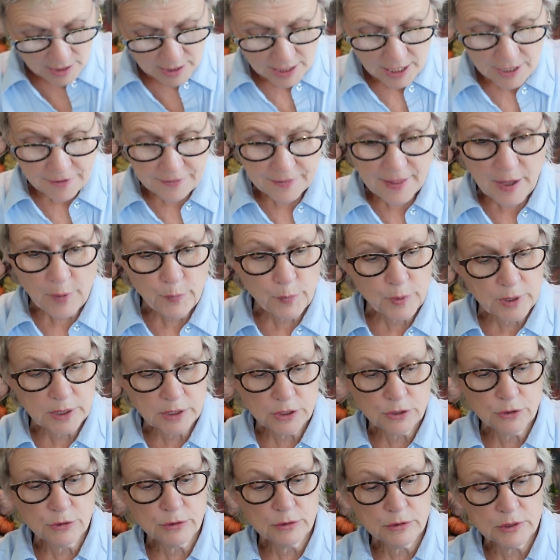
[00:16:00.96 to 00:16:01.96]
and that one
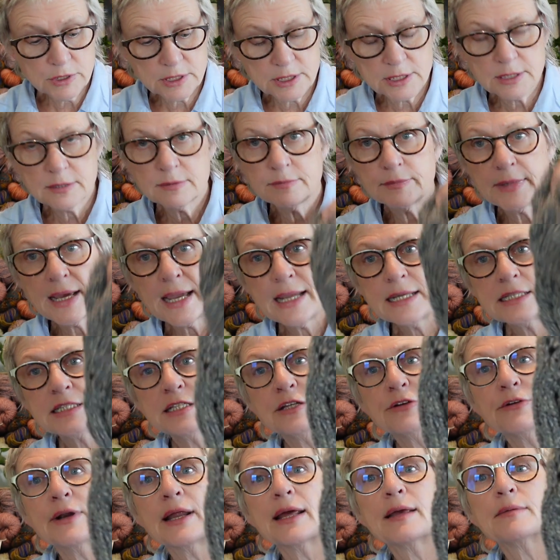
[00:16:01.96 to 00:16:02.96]
used
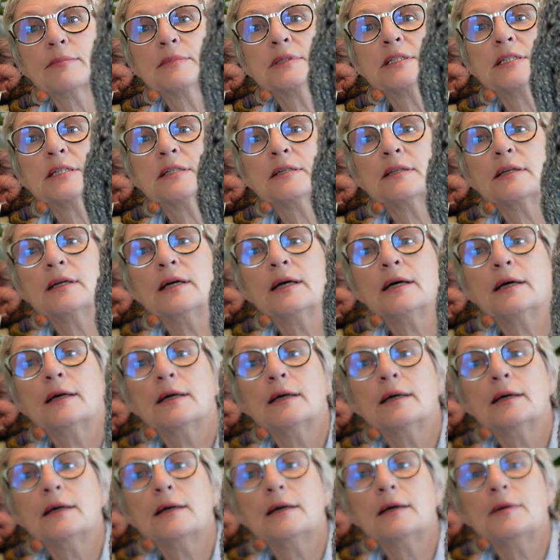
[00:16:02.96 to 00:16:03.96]
80 grams.
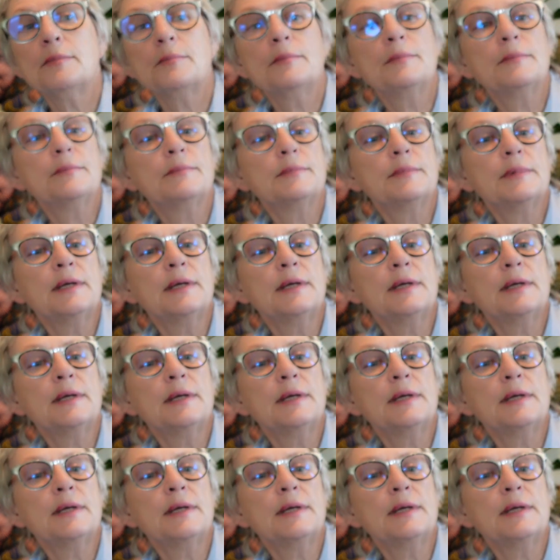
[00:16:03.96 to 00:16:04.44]
And